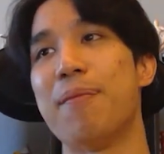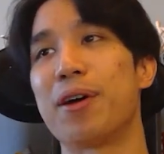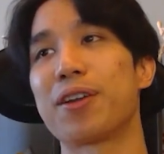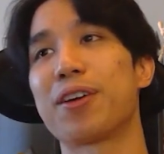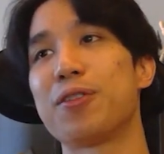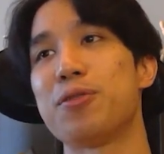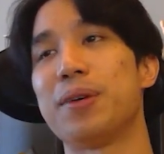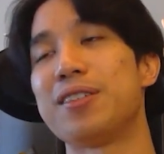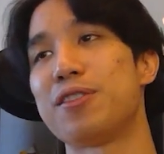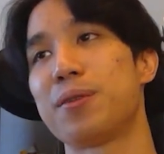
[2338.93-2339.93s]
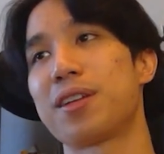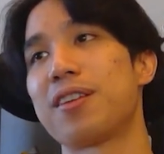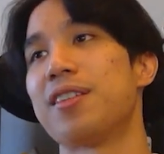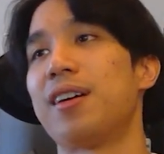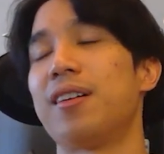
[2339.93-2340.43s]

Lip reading: not going to go too much into it because